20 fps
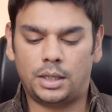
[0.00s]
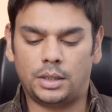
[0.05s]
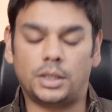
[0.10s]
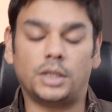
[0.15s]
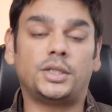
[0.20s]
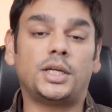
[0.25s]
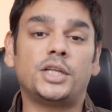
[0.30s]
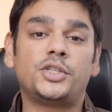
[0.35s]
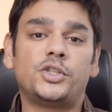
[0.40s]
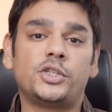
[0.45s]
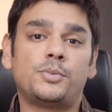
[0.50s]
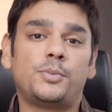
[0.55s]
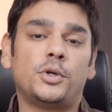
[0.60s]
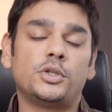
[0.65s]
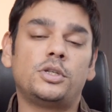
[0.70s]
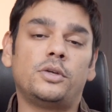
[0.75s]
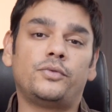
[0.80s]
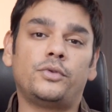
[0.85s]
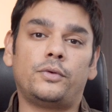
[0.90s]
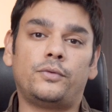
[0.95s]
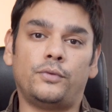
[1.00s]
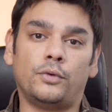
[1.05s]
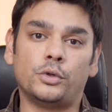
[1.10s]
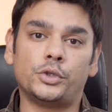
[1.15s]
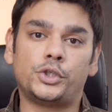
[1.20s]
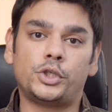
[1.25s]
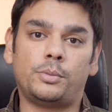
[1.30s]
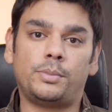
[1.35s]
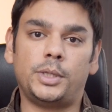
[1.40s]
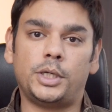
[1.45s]
The touch response of your phone
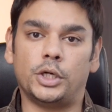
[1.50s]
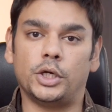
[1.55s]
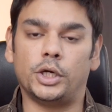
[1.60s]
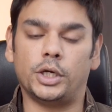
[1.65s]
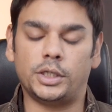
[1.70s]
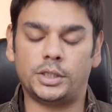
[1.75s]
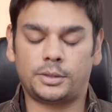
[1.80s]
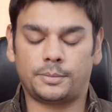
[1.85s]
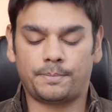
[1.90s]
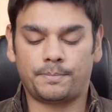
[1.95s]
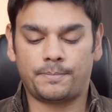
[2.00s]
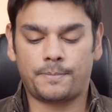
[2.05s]
should be good.